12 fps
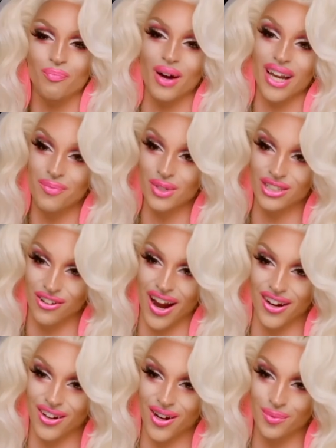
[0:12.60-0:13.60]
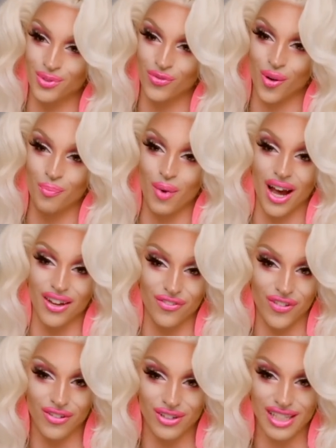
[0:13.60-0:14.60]
My name Miz Cracker comes from my
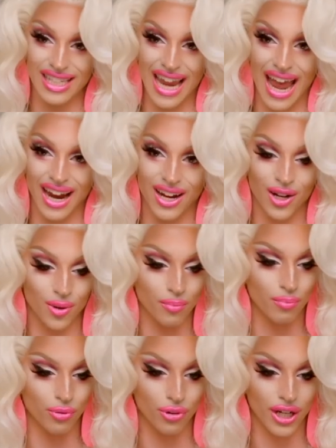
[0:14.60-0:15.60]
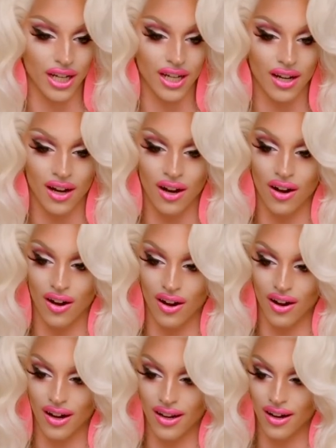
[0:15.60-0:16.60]
favorite snack, Brie
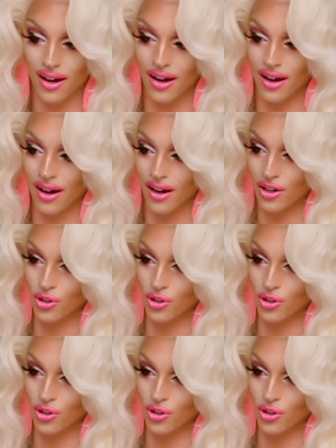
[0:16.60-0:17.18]
on a